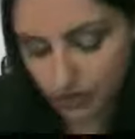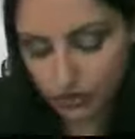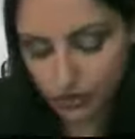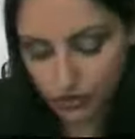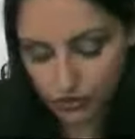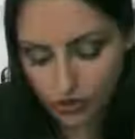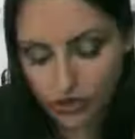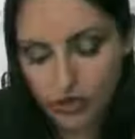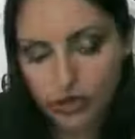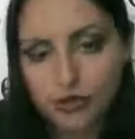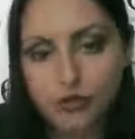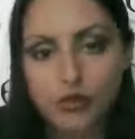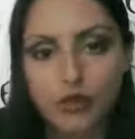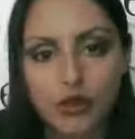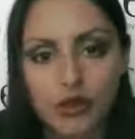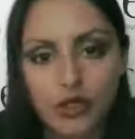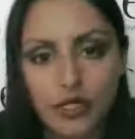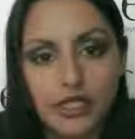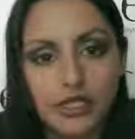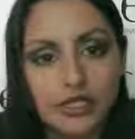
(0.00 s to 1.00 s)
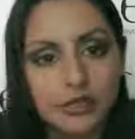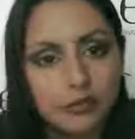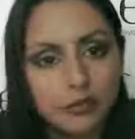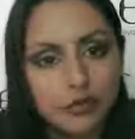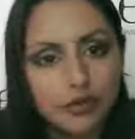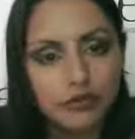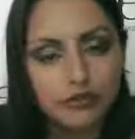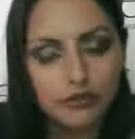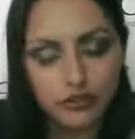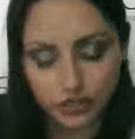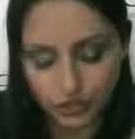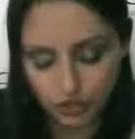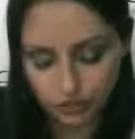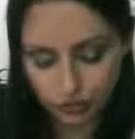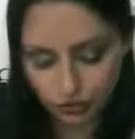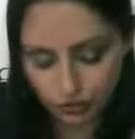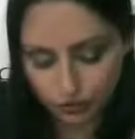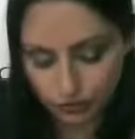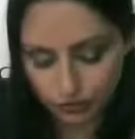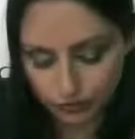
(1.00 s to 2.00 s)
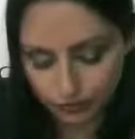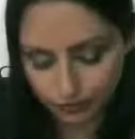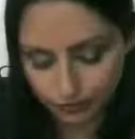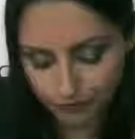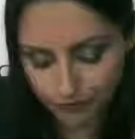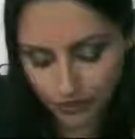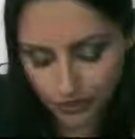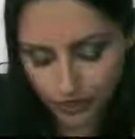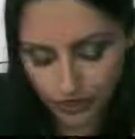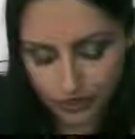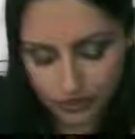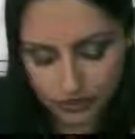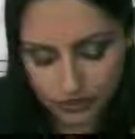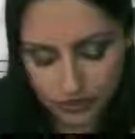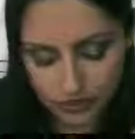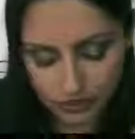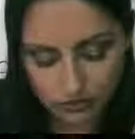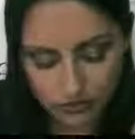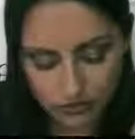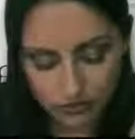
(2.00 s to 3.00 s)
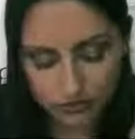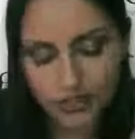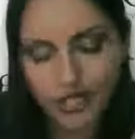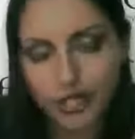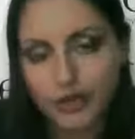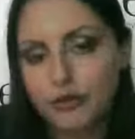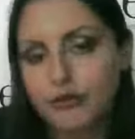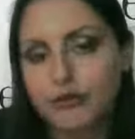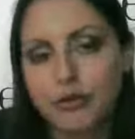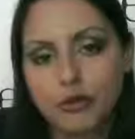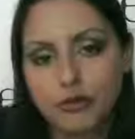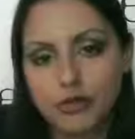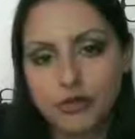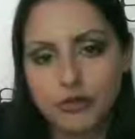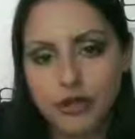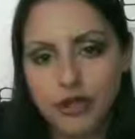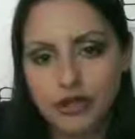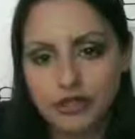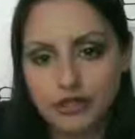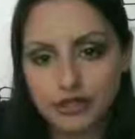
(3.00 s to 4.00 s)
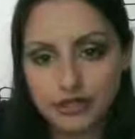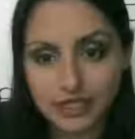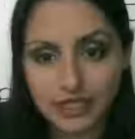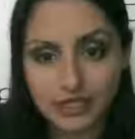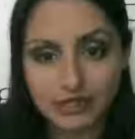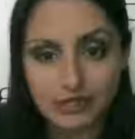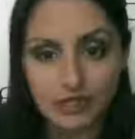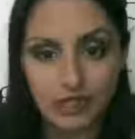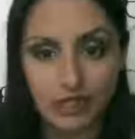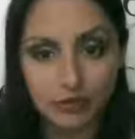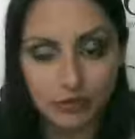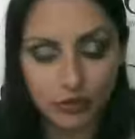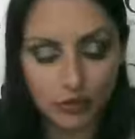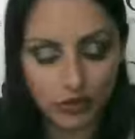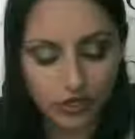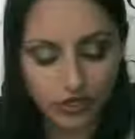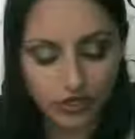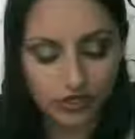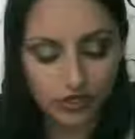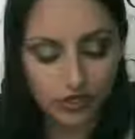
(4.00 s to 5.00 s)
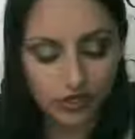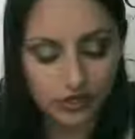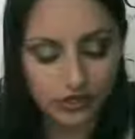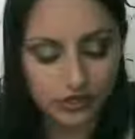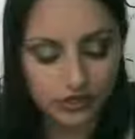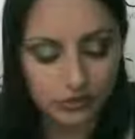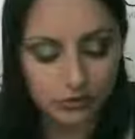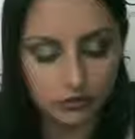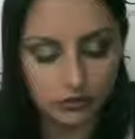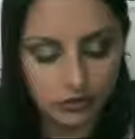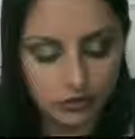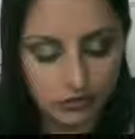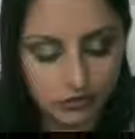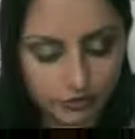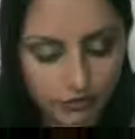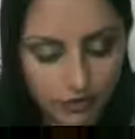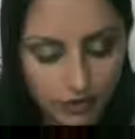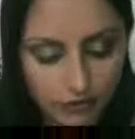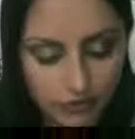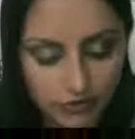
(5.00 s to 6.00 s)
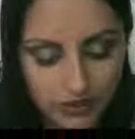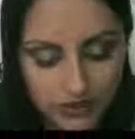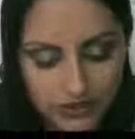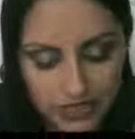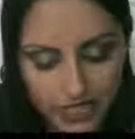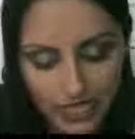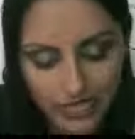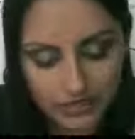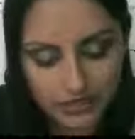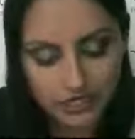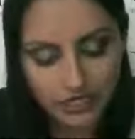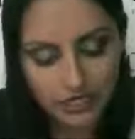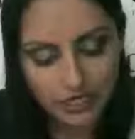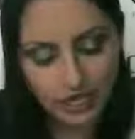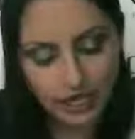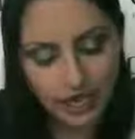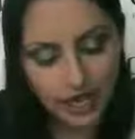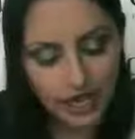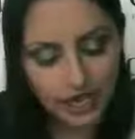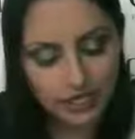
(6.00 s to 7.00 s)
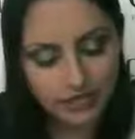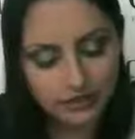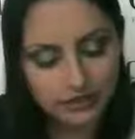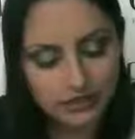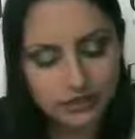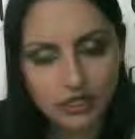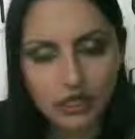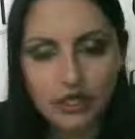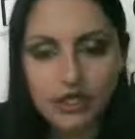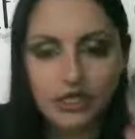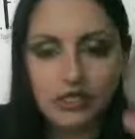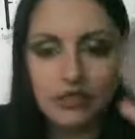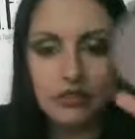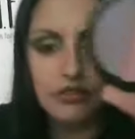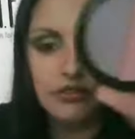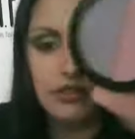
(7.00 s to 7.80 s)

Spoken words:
The third one is more of a neutral. So something I would probably wear in the daytime. Quite a nice sort of set. And it's kind